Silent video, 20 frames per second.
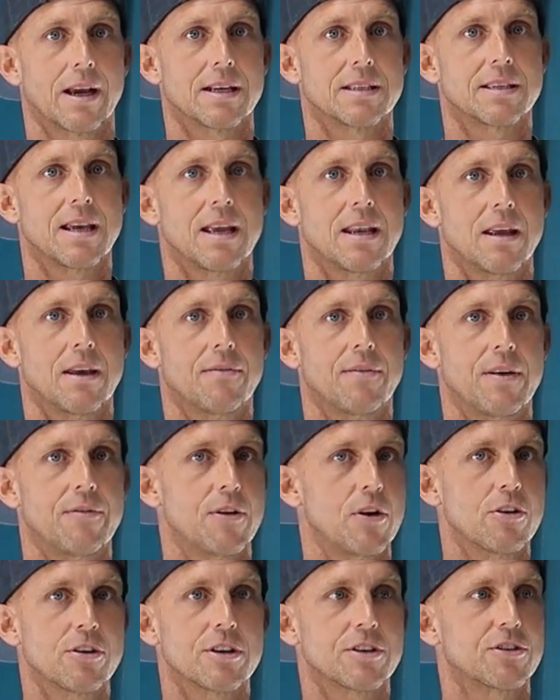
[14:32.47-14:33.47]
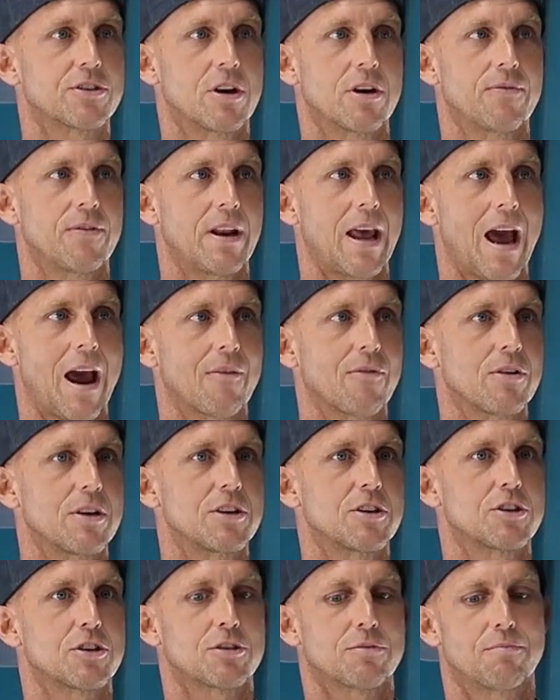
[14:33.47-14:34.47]
Like I said, if you're just surfing
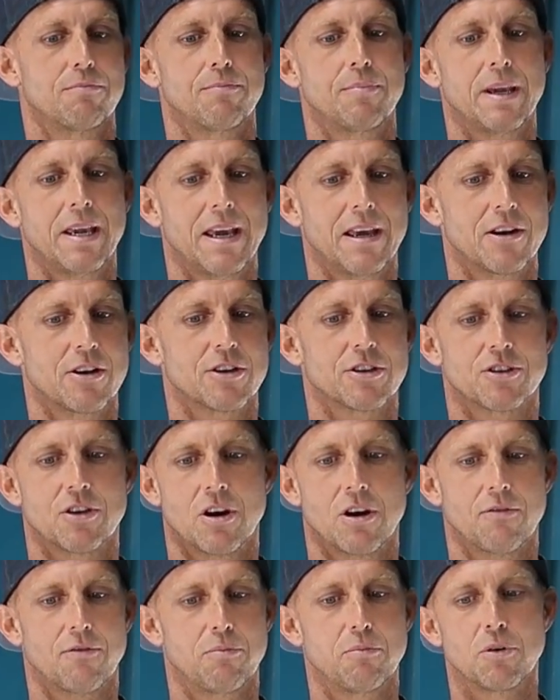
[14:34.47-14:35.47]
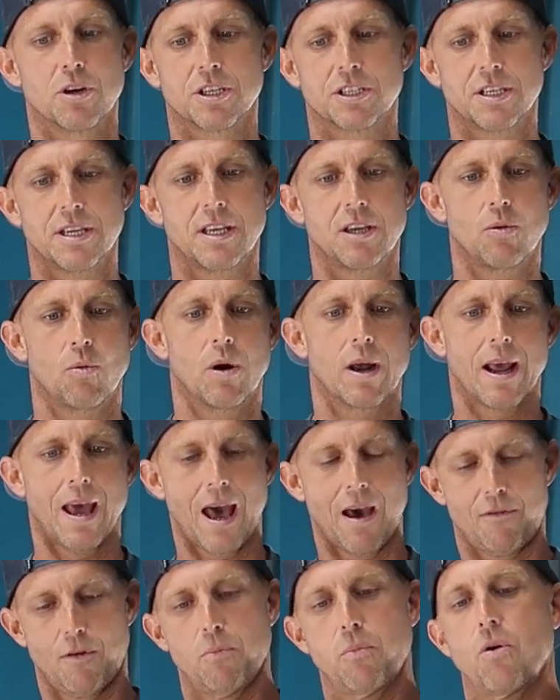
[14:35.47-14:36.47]
average beginner surf, you want to
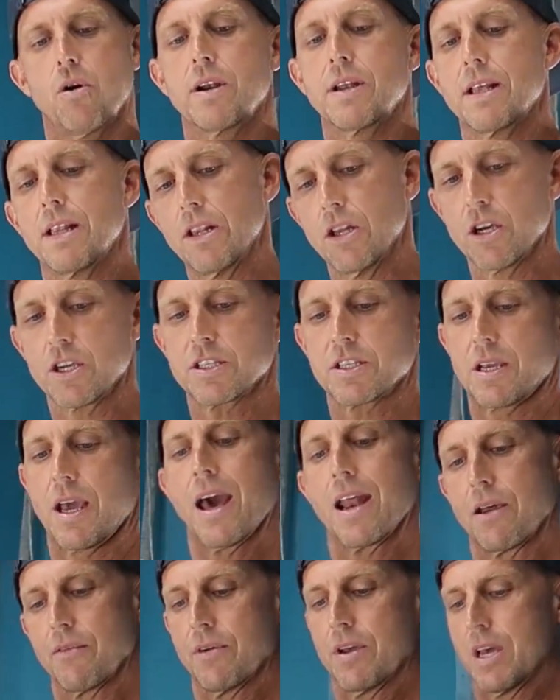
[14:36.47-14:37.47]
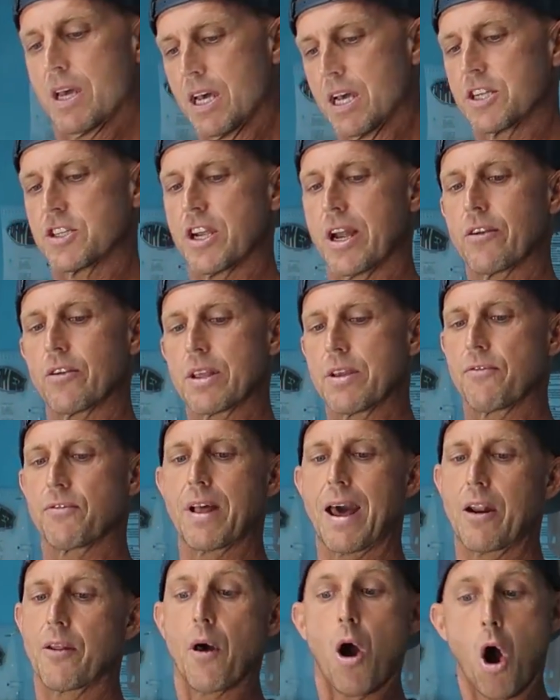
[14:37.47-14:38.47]
have a board that looks kind of generally
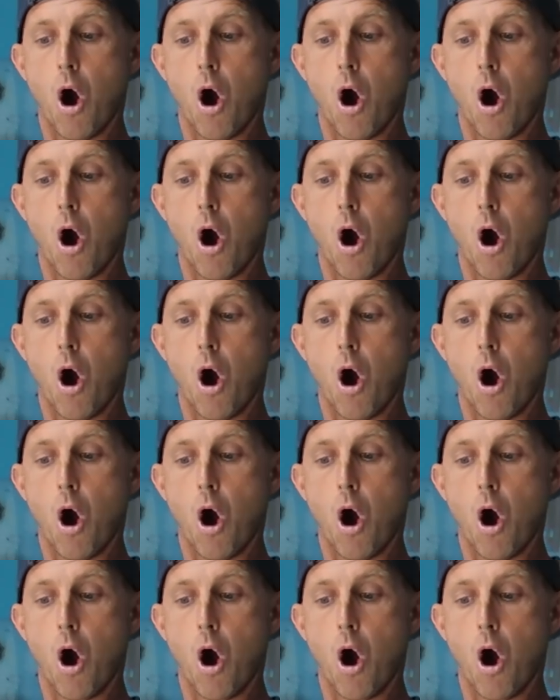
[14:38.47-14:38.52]
flat.